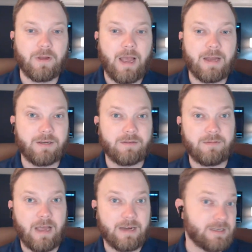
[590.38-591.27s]
had to
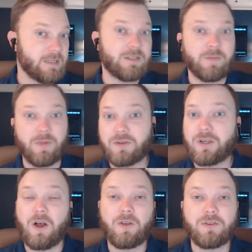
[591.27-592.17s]
send some of those
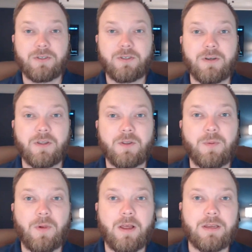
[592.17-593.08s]
calls to another
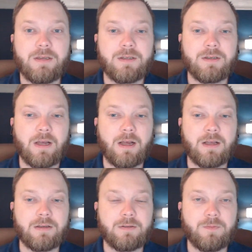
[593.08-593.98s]
place
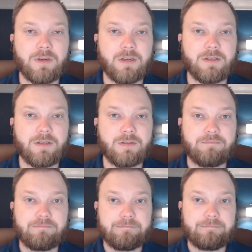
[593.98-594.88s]
because
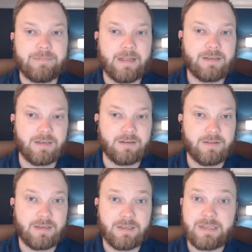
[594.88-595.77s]
that's
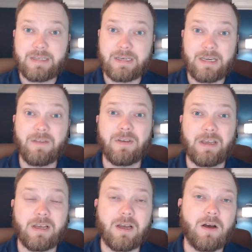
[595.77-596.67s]
a
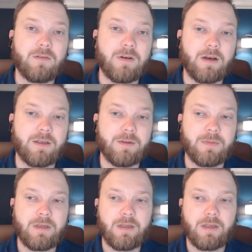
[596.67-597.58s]
significant call volume,
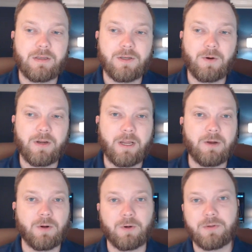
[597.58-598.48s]
and so our
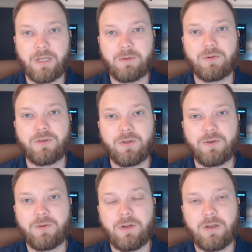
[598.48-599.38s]
network was able
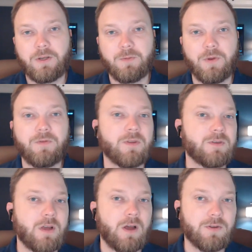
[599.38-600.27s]
to move
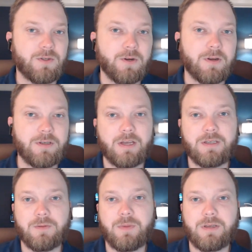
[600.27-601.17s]
those calls to an
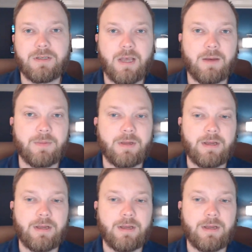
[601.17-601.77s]
adjacent PSAP